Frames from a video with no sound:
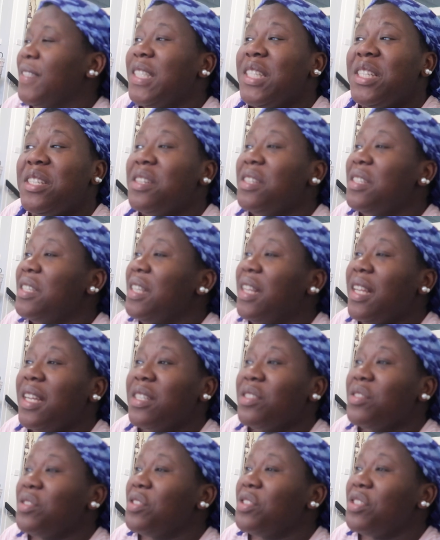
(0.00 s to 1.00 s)
He doesn't
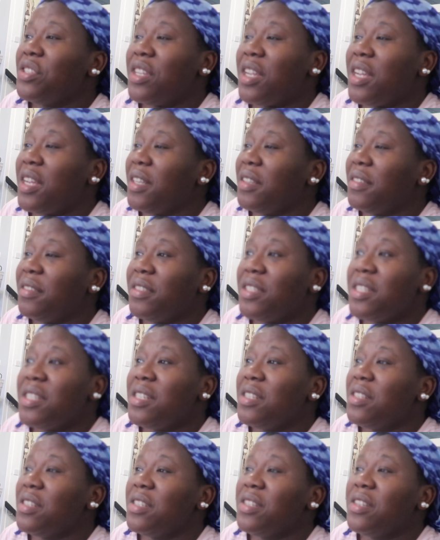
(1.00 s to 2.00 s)
like to share.
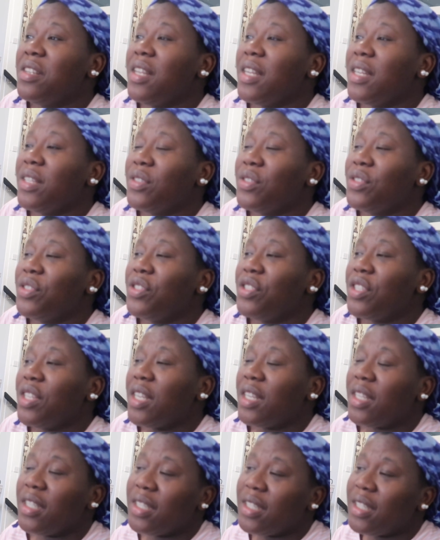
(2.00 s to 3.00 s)
Jayden does not like to
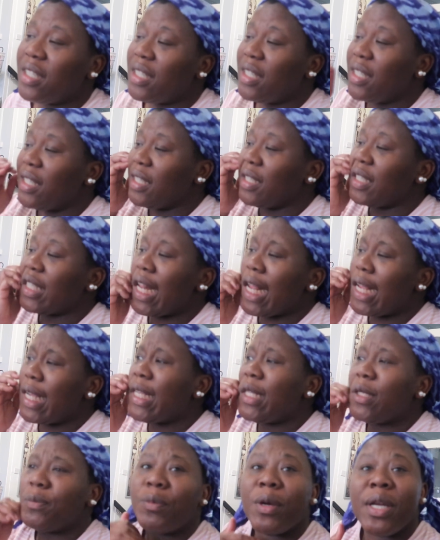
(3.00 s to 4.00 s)
share. It's like,
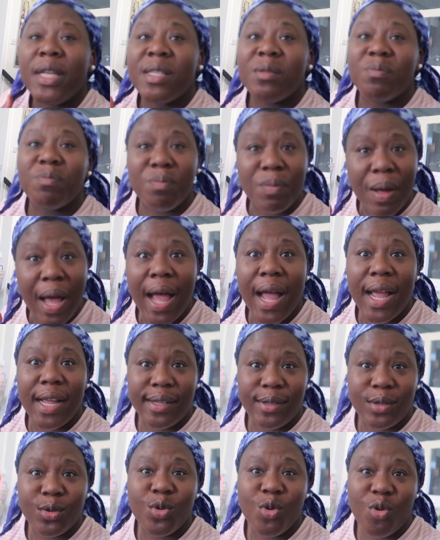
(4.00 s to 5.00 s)
it's
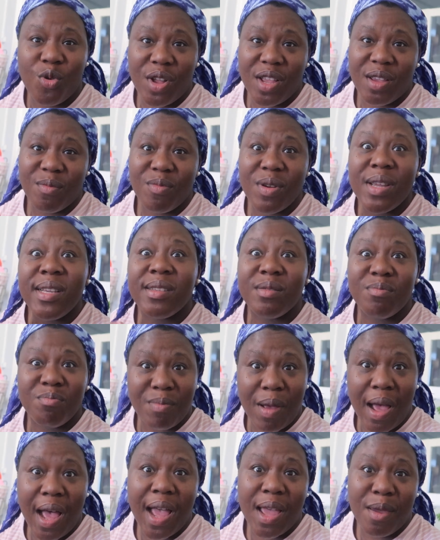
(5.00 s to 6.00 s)
my toy. But it's
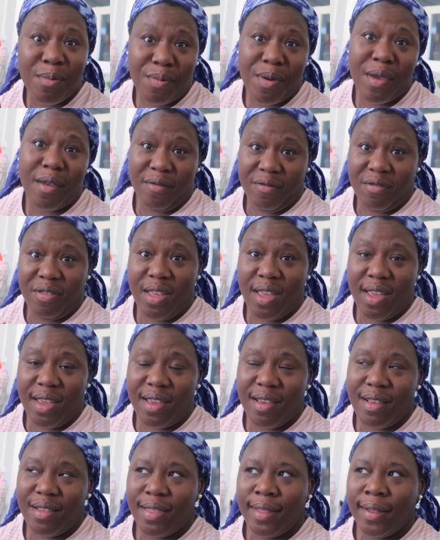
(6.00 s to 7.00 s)
my birthday.
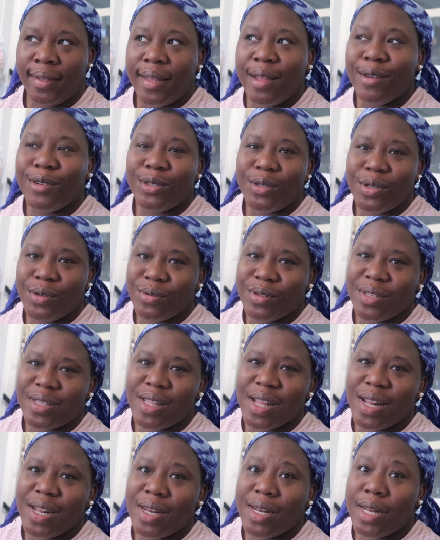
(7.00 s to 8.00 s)
That was what I was
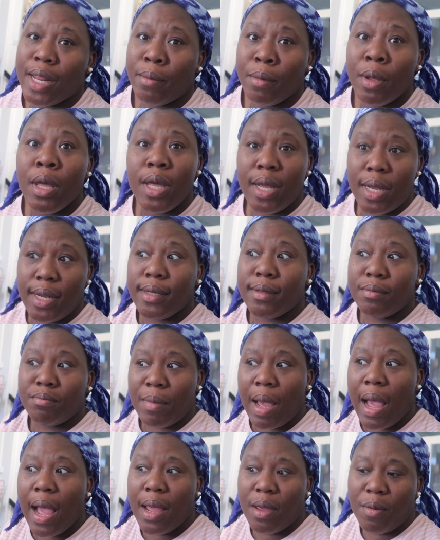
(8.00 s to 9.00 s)
telling them. It's
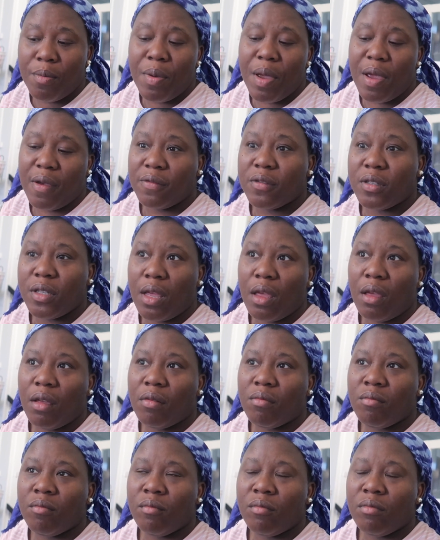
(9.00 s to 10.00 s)
my birthday.
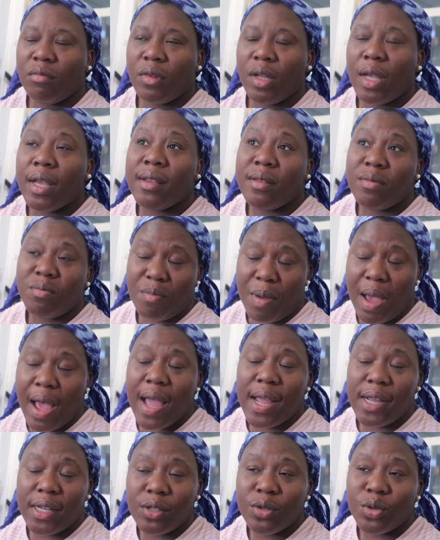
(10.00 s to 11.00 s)
It's
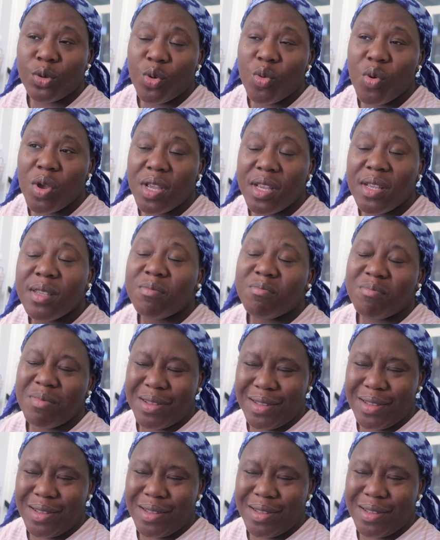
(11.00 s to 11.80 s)
my toy. It's